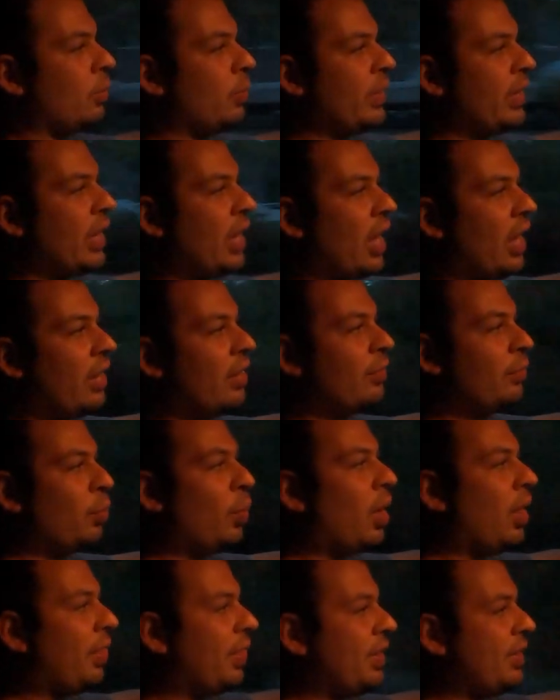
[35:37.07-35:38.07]
we kind of
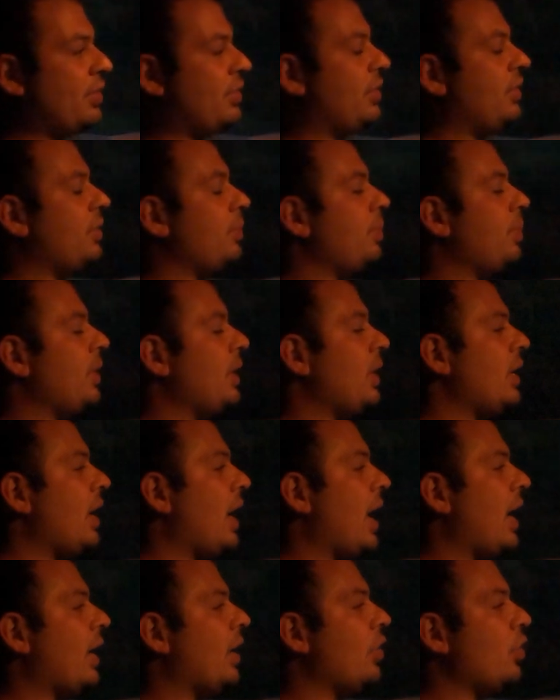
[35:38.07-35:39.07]
want this to be
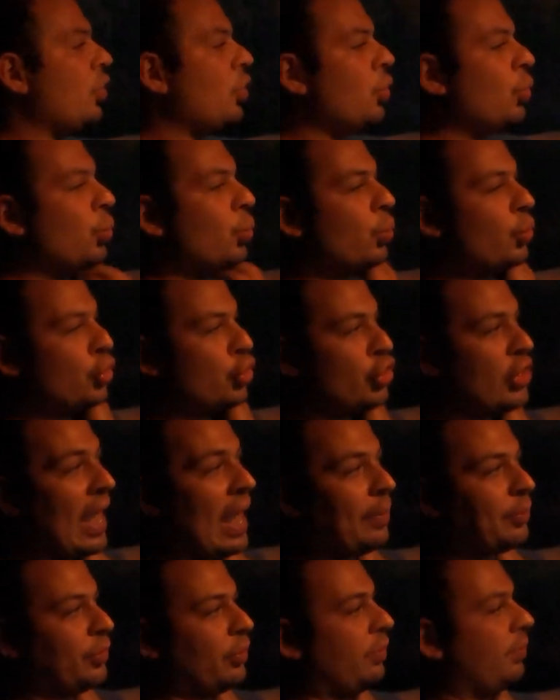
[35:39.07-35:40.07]
a new
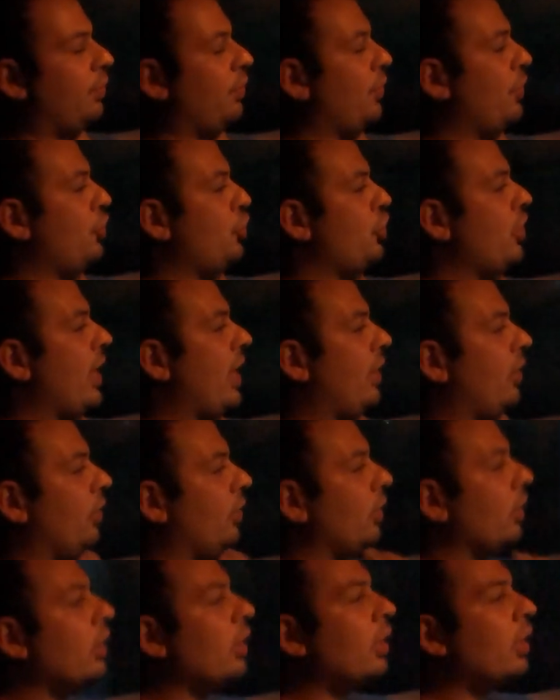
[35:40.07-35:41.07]
chapter for the channel.